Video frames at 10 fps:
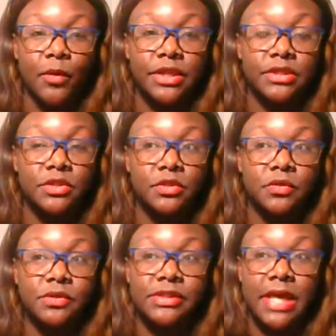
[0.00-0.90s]
went
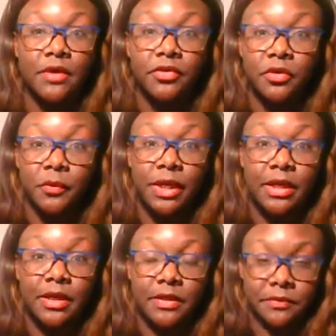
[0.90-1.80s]
to South
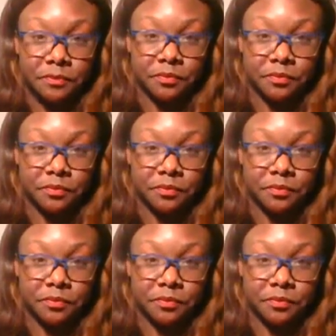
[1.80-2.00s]
Korea.